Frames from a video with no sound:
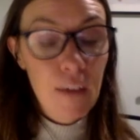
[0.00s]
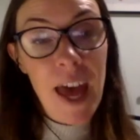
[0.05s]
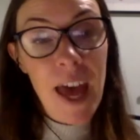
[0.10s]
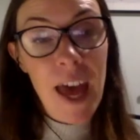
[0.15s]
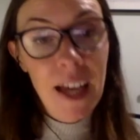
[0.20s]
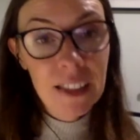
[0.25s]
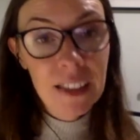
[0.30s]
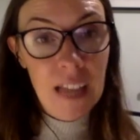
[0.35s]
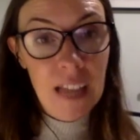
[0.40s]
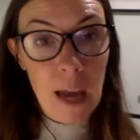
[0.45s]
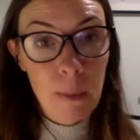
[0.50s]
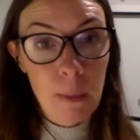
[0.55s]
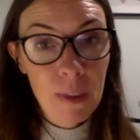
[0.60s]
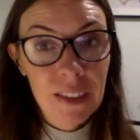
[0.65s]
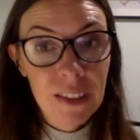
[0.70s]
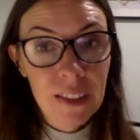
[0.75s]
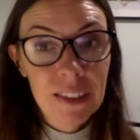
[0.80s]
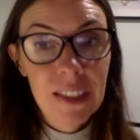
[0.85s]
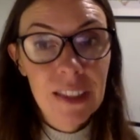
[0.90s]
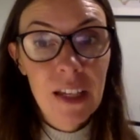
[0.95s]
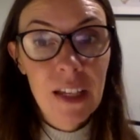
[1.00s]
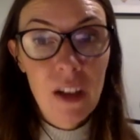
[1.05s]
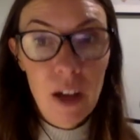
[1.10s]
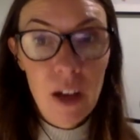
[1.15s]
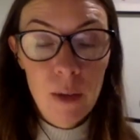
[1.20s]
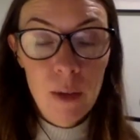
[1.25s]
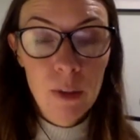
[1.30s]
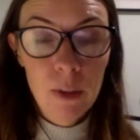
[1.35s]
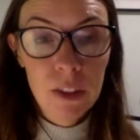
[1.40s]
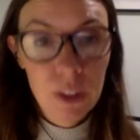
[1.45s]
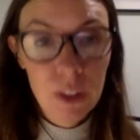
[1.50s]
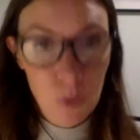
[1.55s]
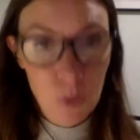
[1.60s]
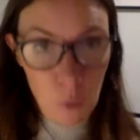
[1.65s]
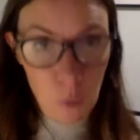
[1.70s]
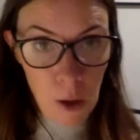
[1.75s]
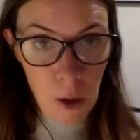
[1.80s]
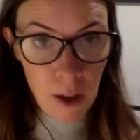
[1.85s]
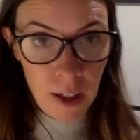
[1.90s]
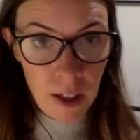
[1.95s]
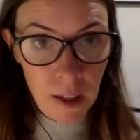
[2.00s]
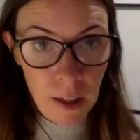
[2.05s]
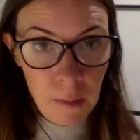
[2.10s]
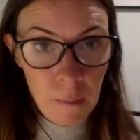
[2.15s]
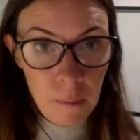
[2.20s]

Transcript: x happens then i will do y